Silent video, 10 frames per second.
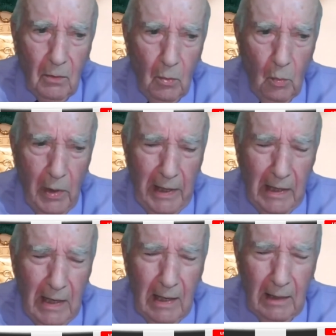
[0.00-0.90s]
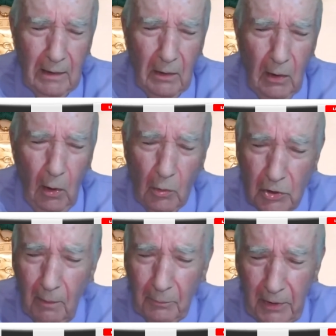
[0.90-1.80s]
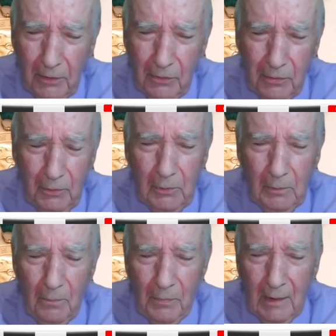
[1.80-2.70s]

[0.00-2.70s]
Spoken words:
we owe something to